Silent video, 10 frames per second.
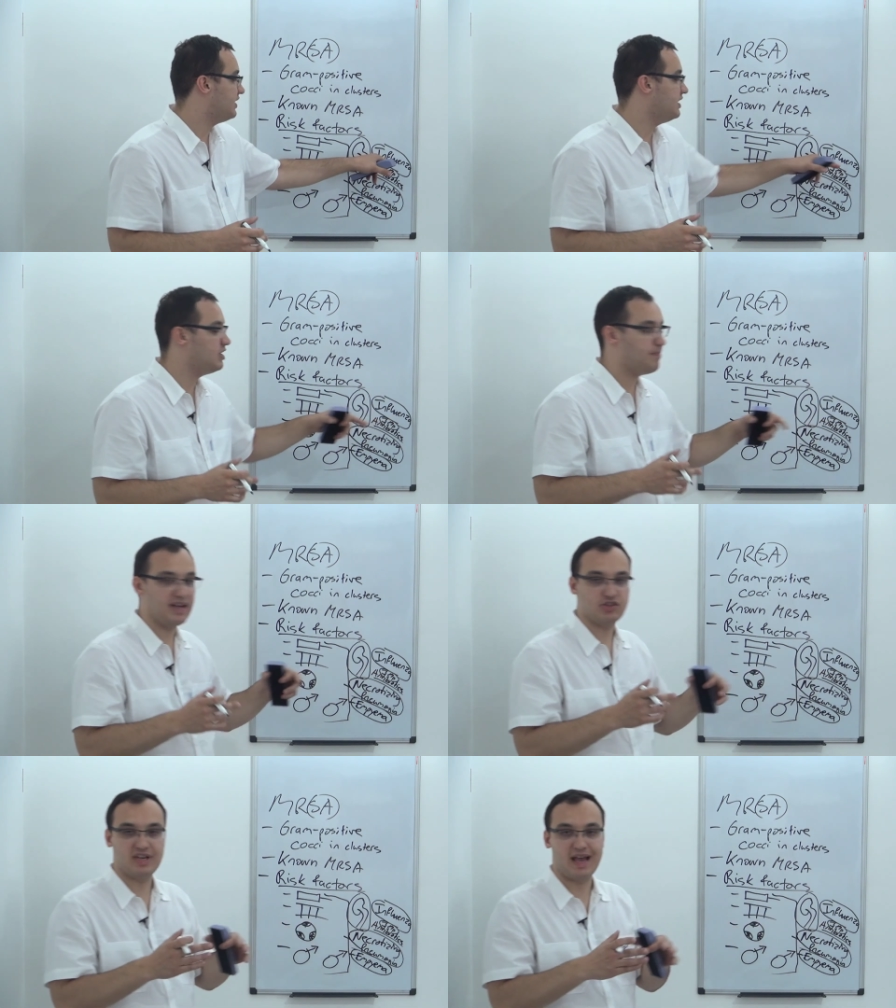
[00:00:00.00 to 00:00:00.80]
Did the
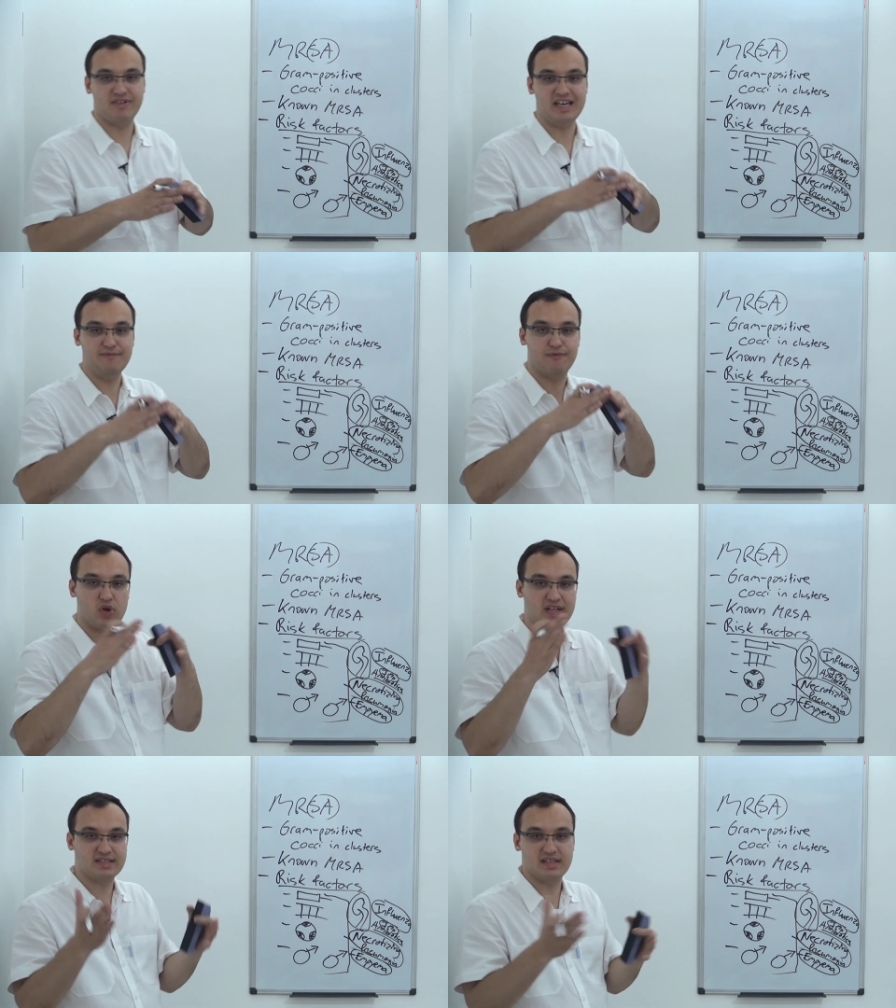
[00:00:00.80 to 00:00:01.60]
patient have an
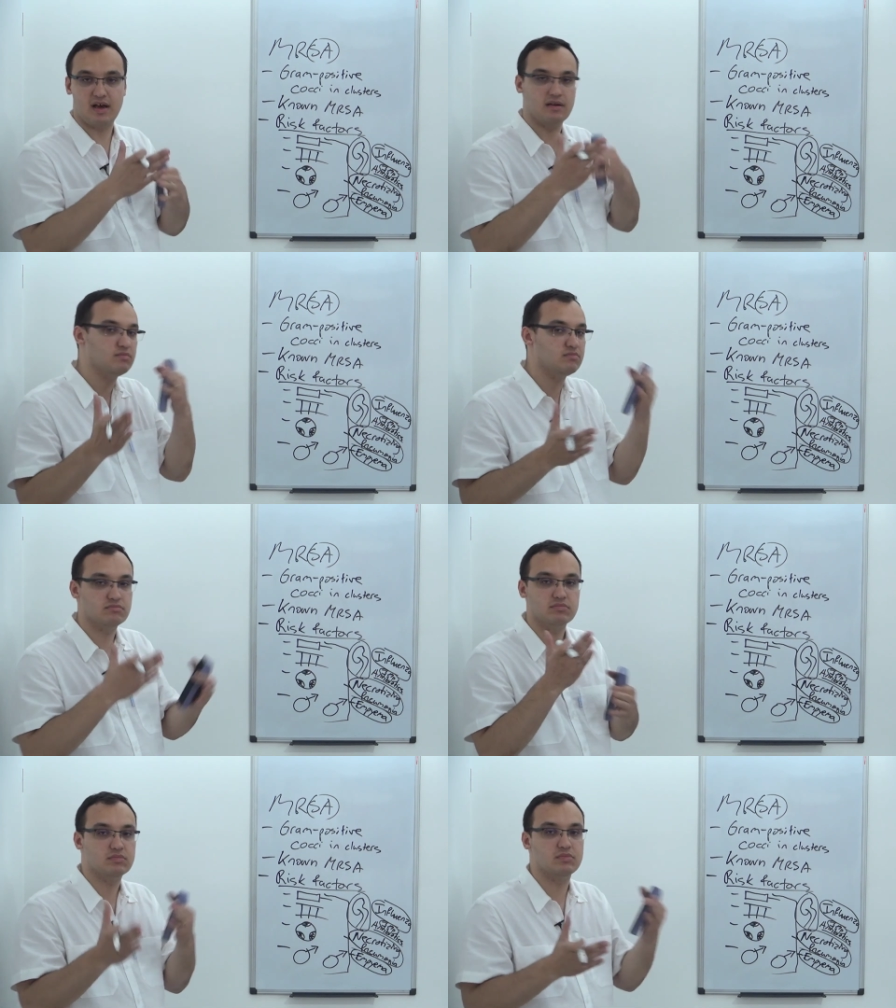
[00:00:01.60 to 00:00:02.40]
influenza
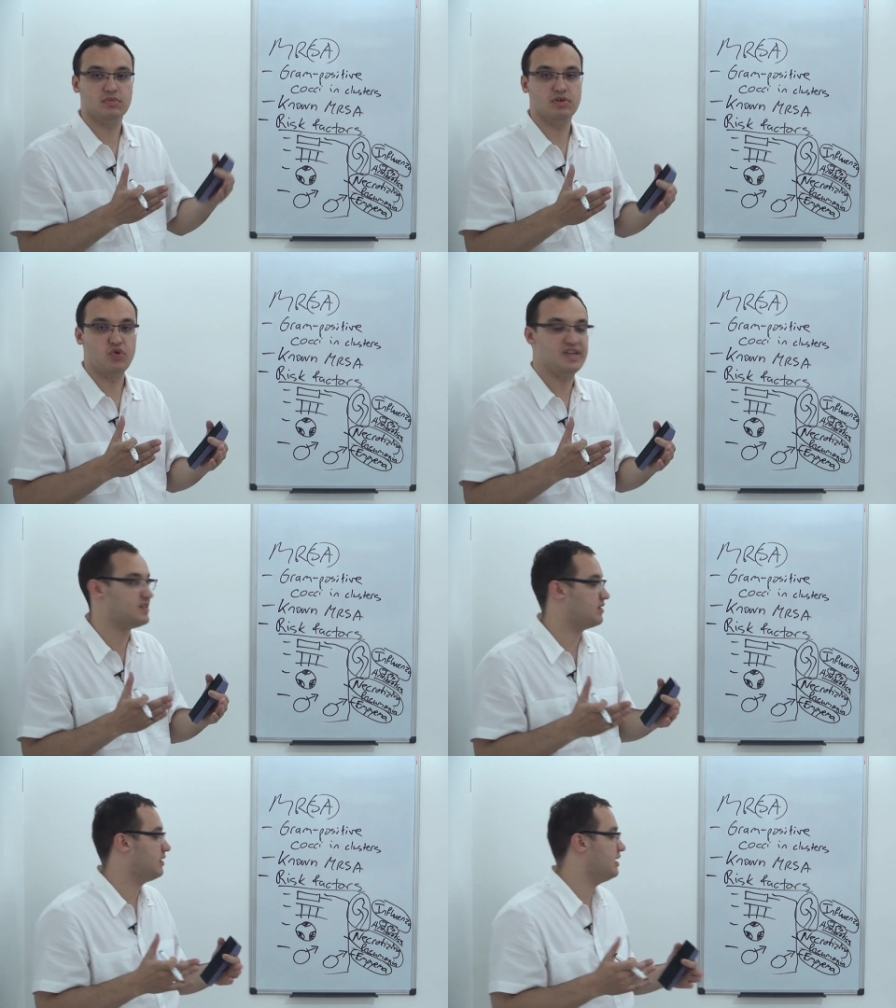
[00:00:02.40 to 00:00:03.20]

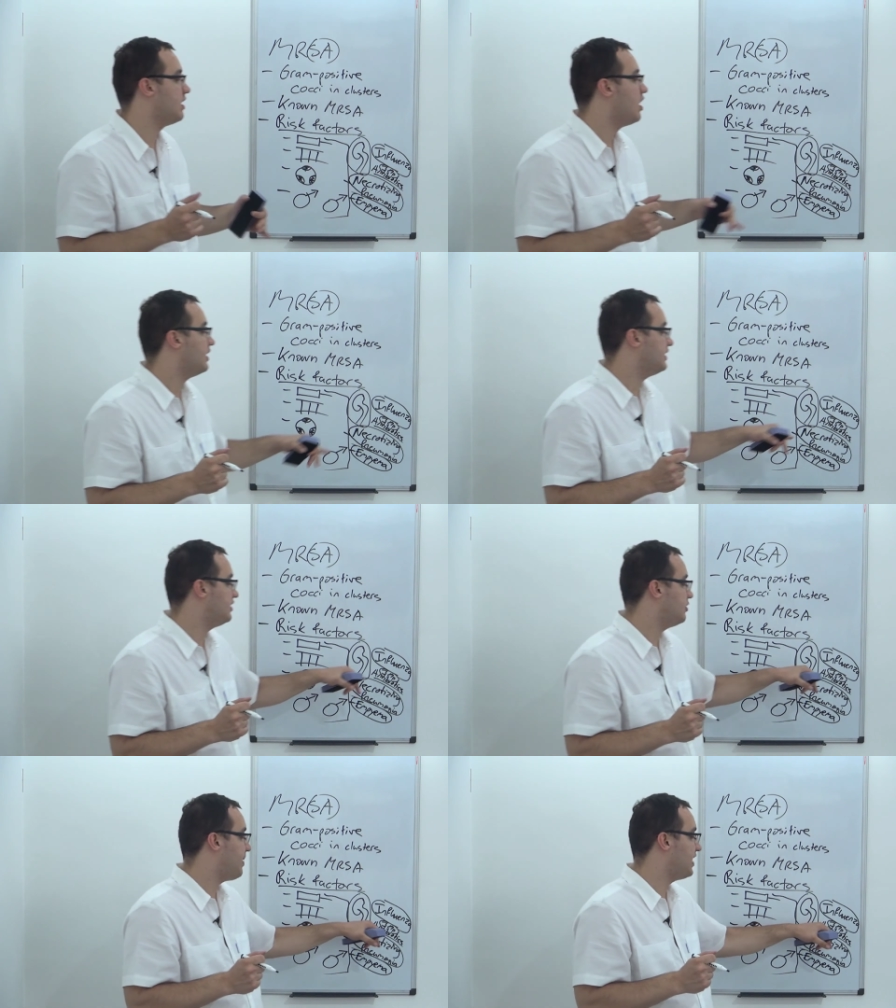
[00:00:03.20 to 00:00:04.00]
recently?
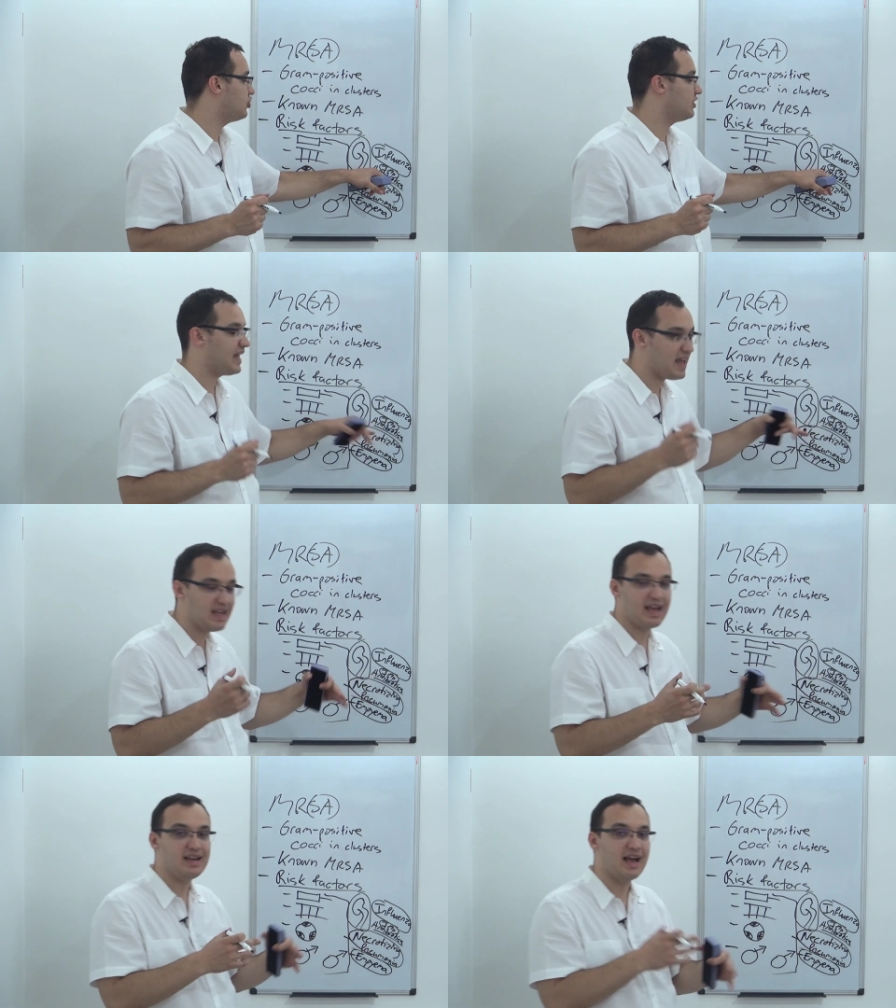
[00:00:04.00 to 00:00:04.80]
Did the patient
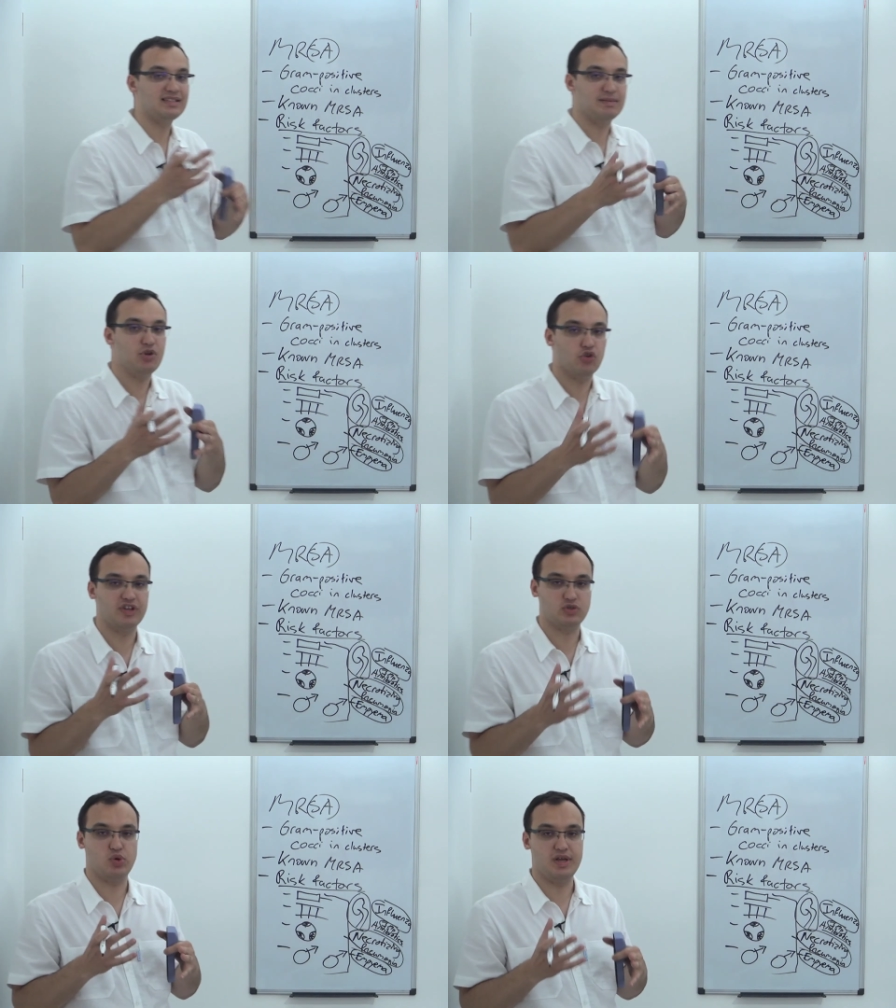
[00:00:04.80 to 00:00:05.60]
take any
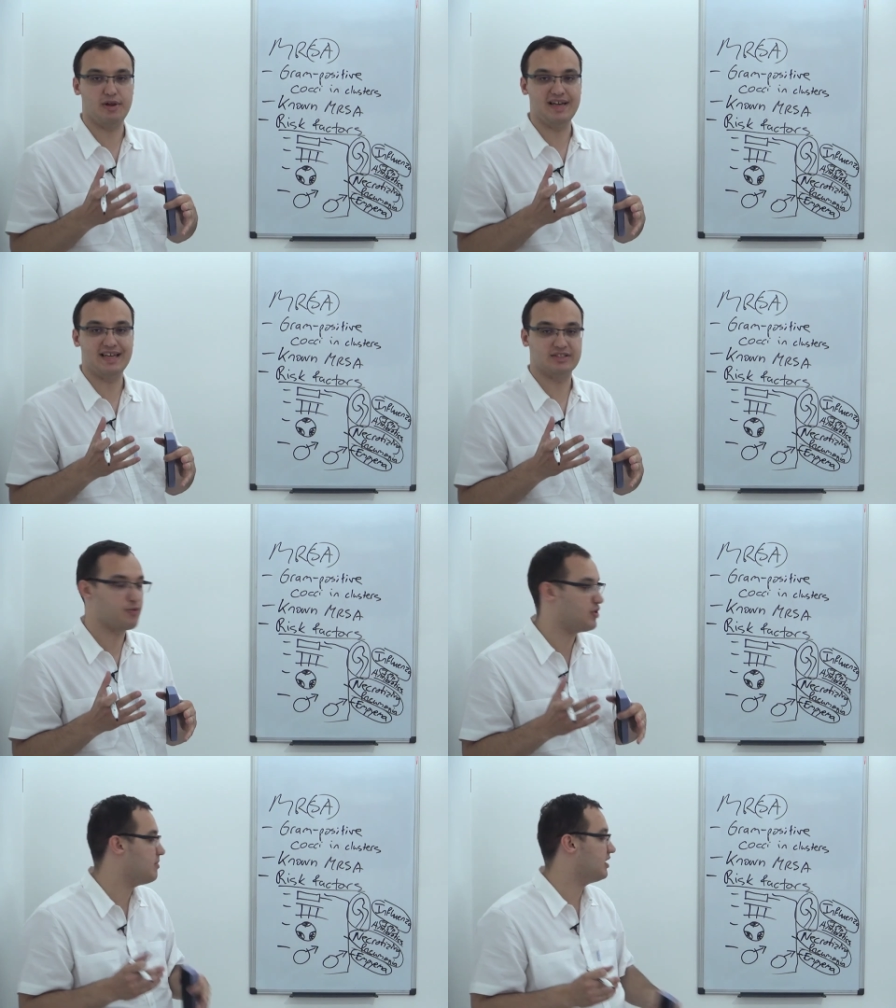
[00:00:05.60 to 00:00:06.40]
antibiotics within the
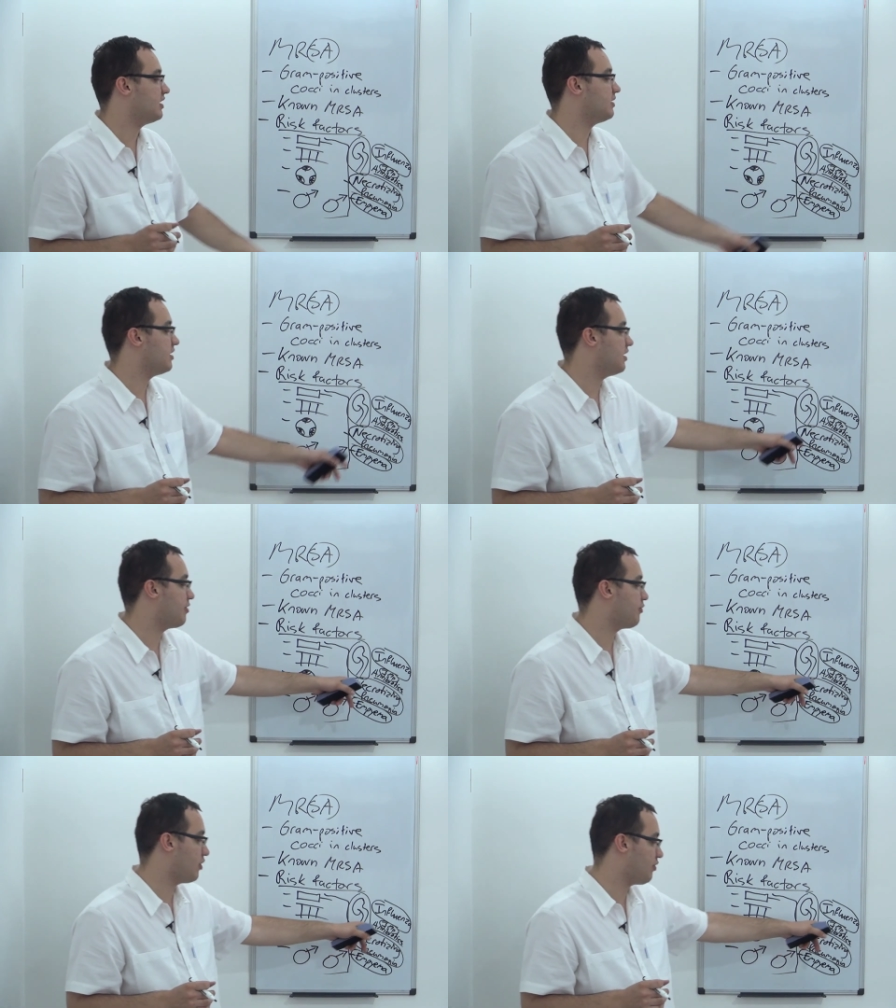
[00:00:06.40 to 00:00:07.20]
last three, min, uh,
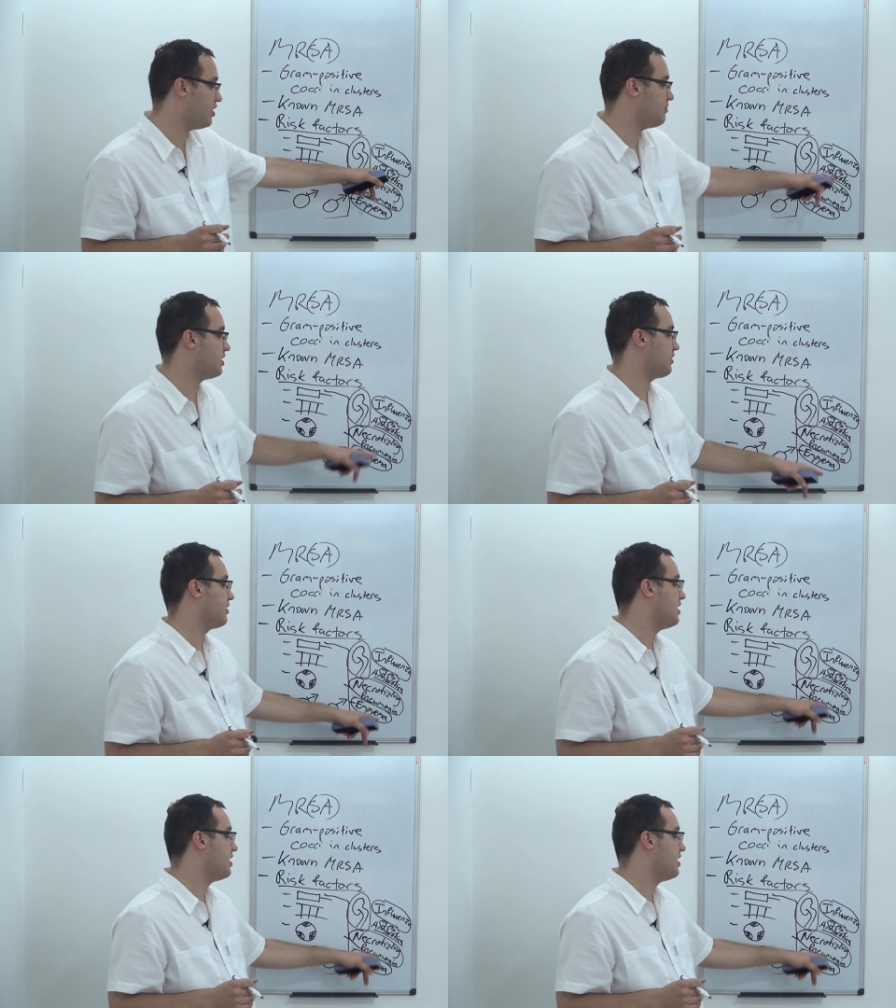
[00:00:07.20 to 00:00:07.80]
th three months?